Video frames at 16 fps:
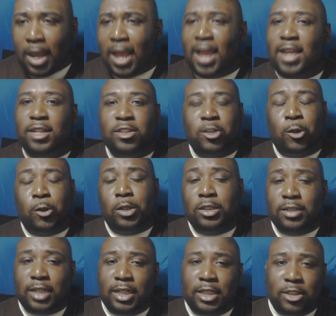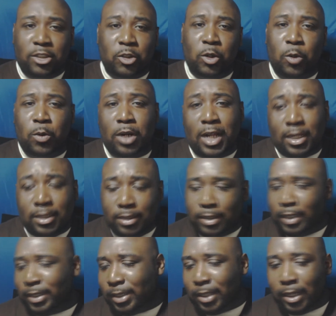Alright, so let's get into it. What I
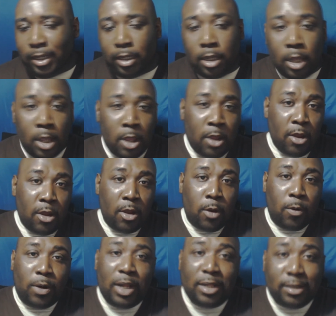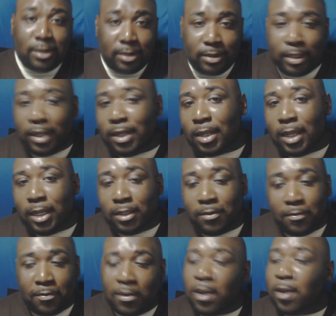didn't like. What I didn't like
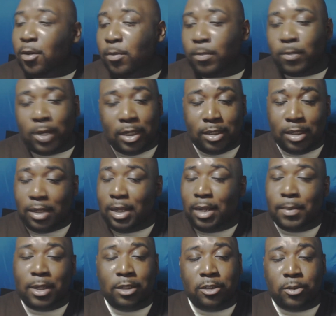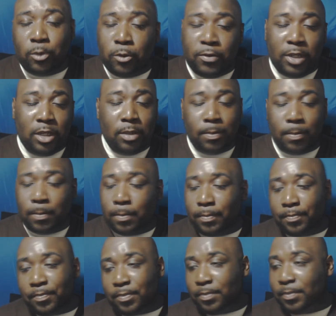about this movie,
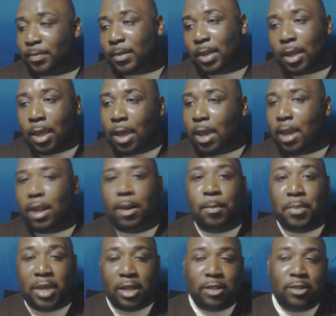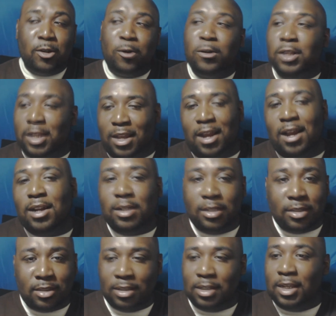and I'm being totally
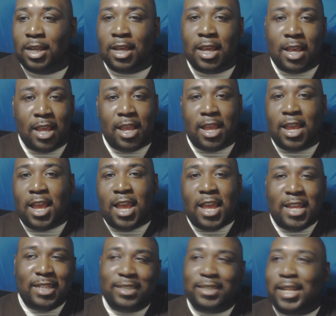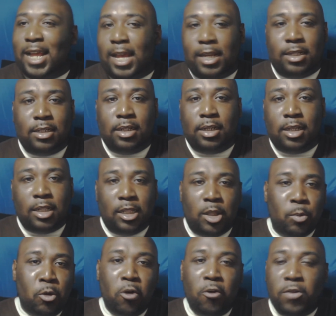honest, is that
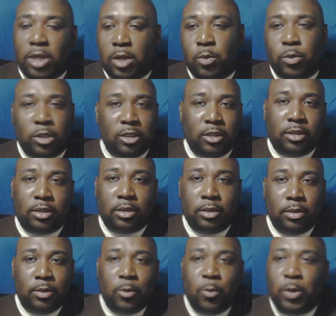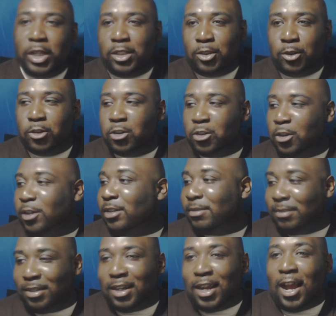the movie was way too
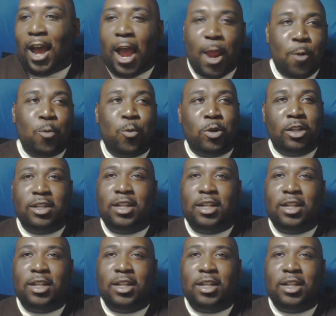short. I